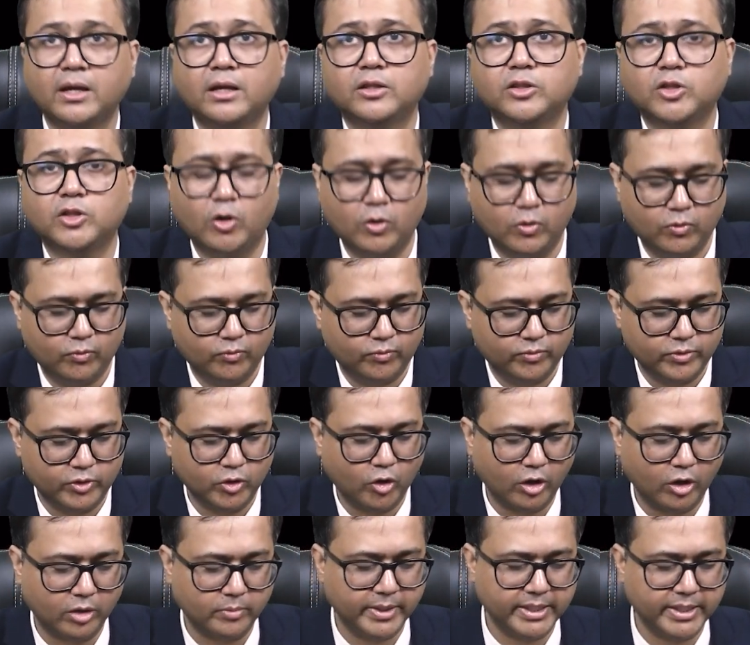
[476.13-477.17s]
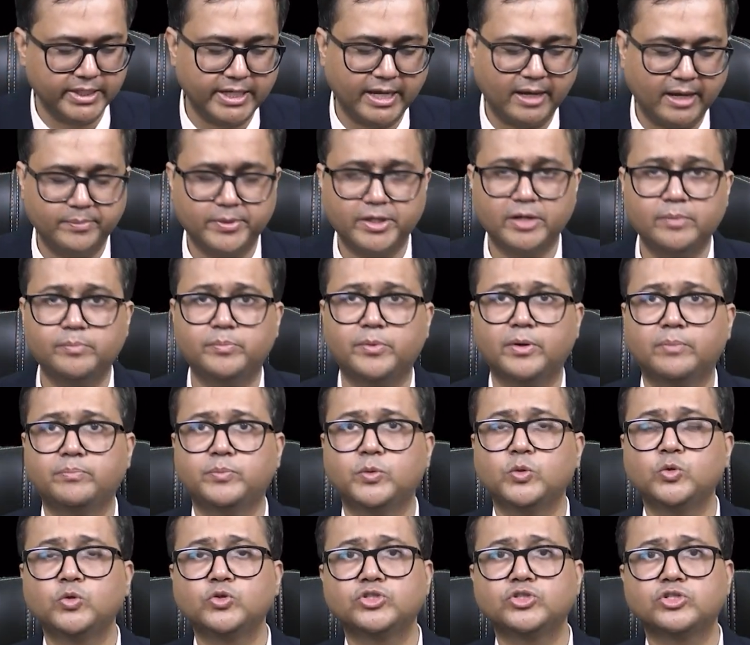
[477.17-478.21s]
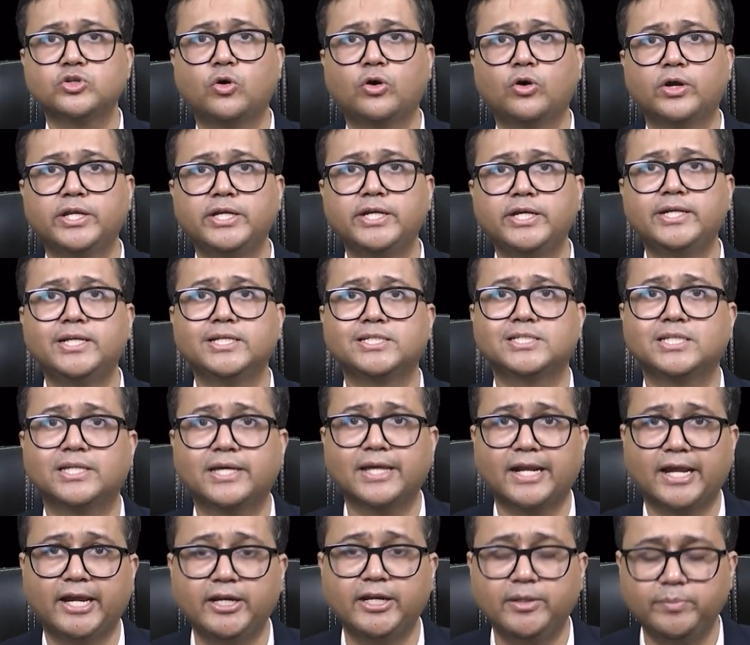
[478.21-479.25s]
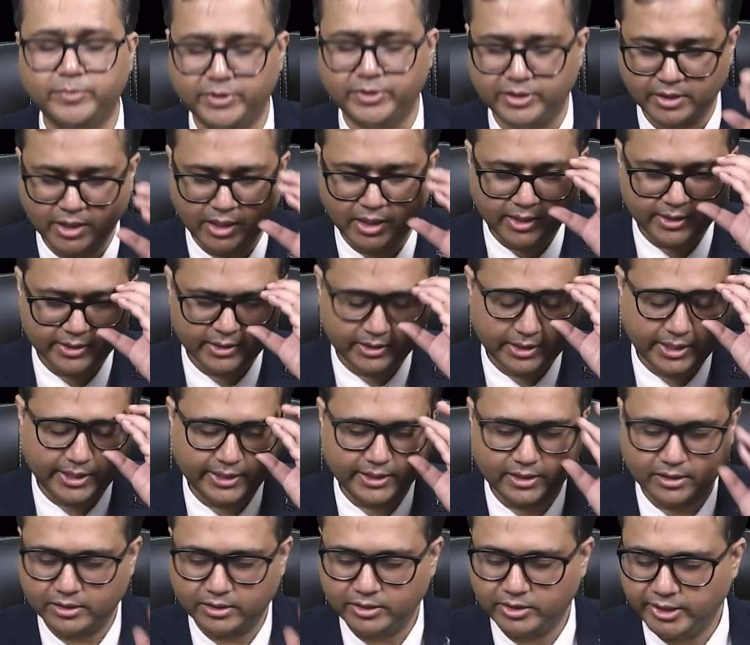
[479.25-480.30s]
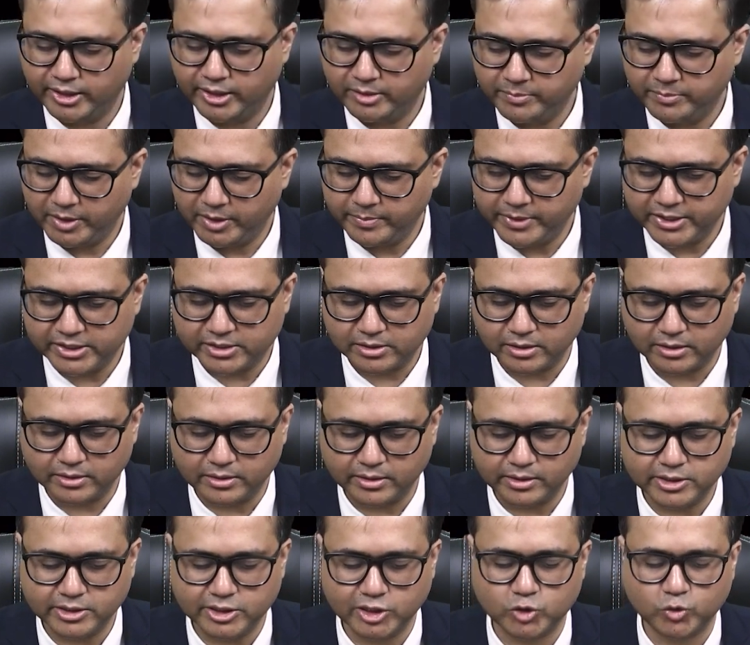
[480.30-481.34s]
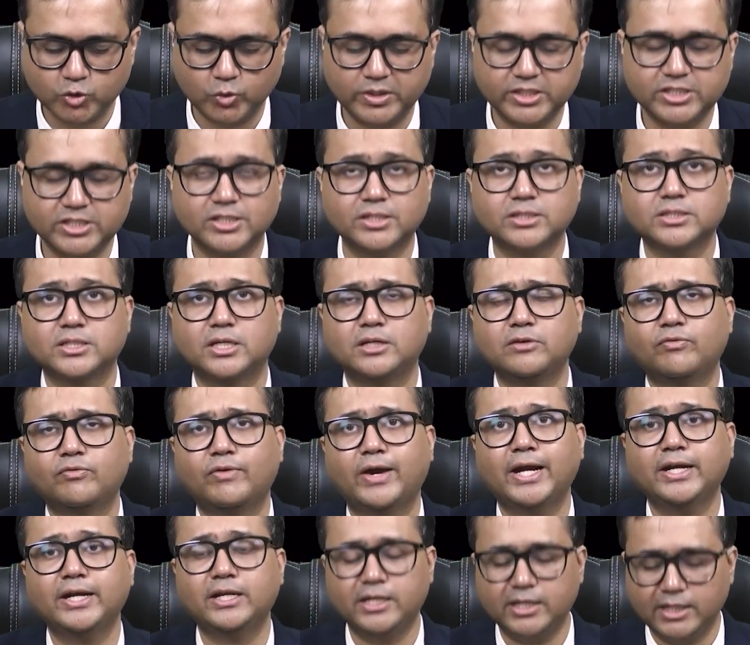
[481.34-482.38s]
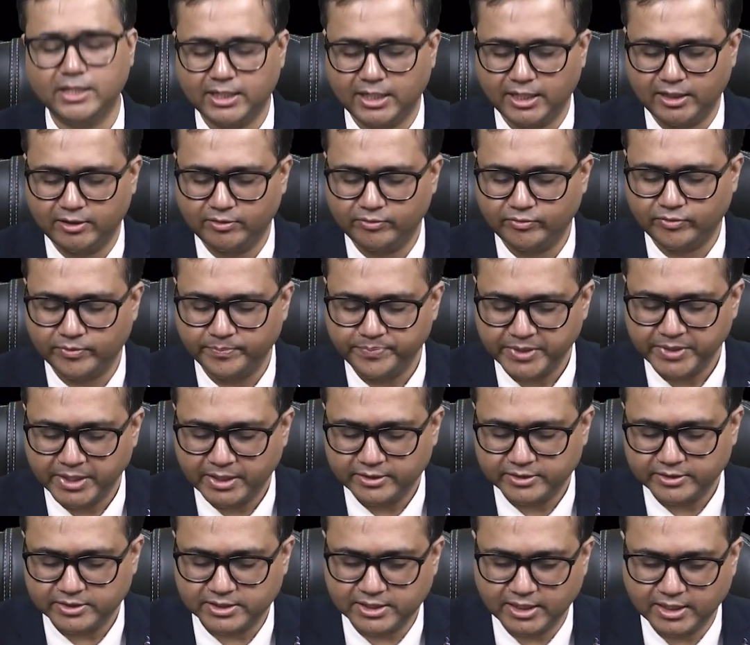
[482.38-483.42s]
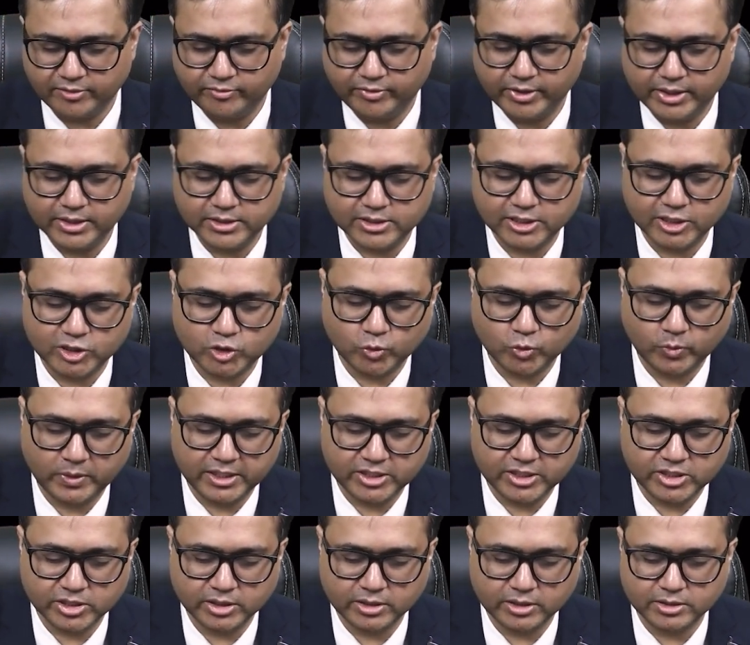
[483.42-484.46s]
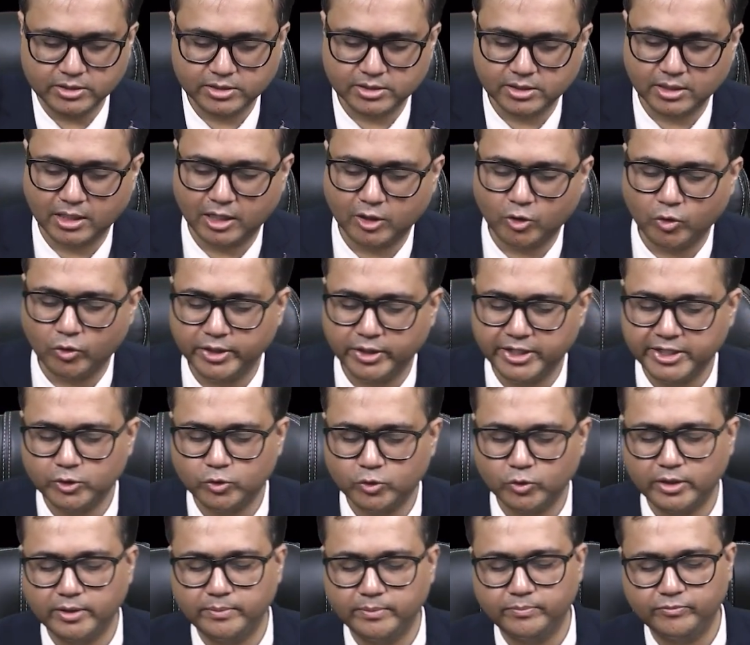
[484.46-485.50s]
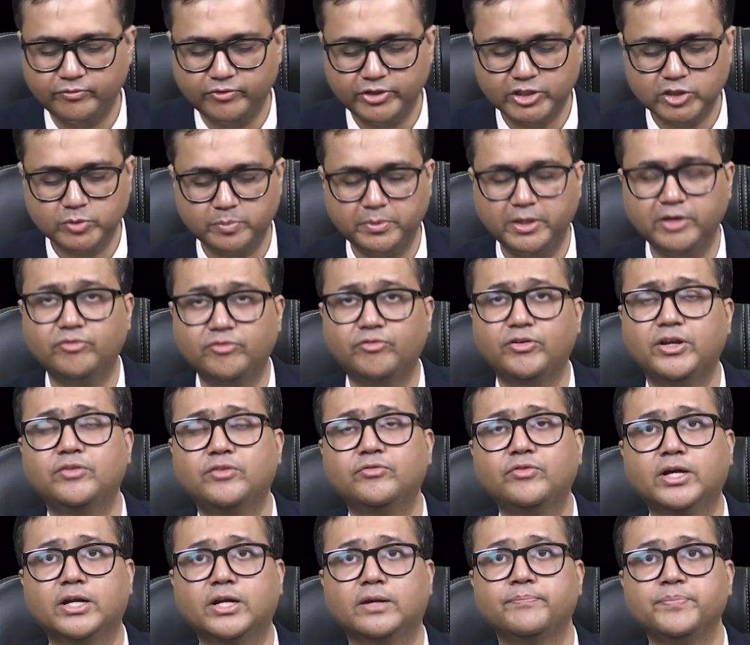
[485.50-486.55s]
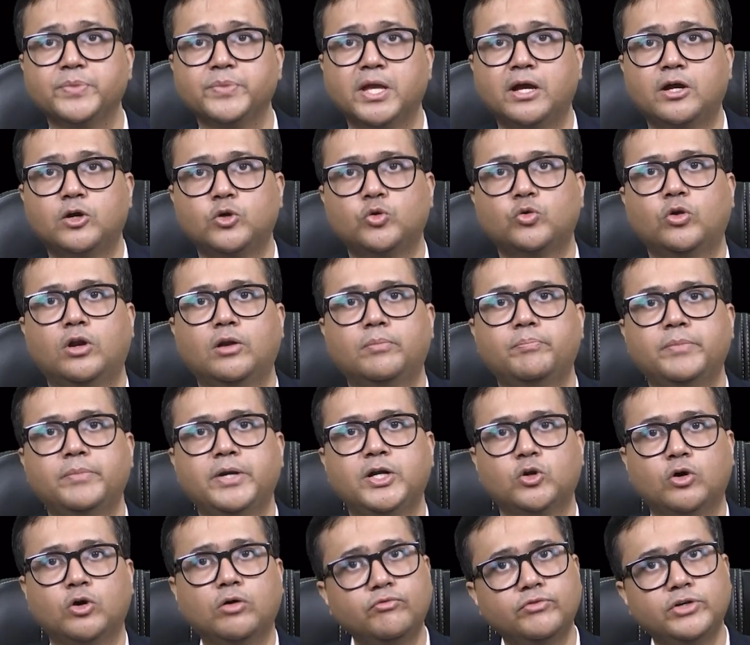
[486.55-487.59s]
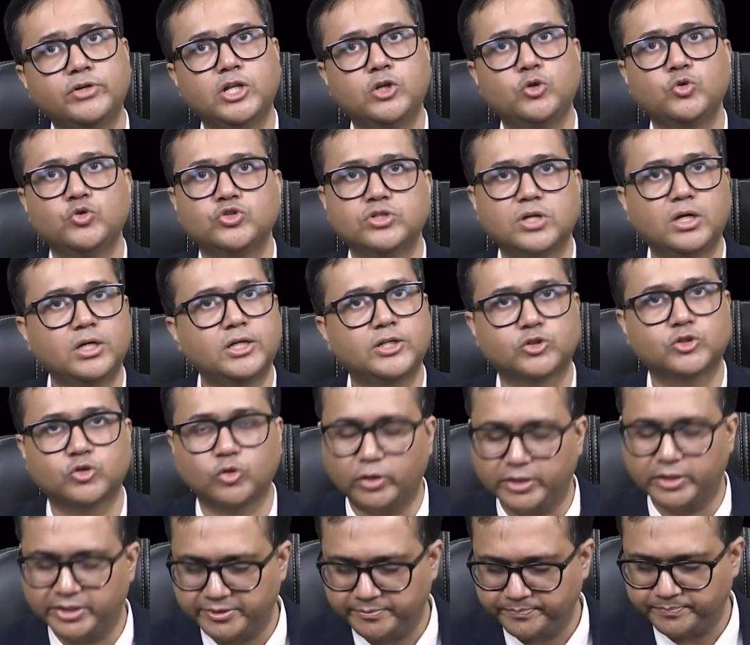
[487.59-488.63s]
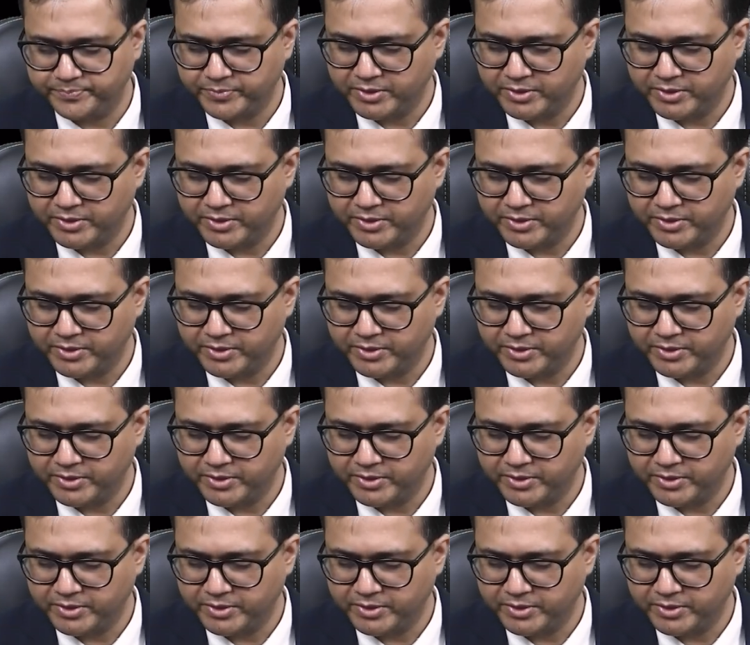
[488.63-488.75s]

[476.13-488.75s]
now norman cameron proposed or he described that there be certain situations in fact he gave seven situations according to him which may favor development of delusional disorder.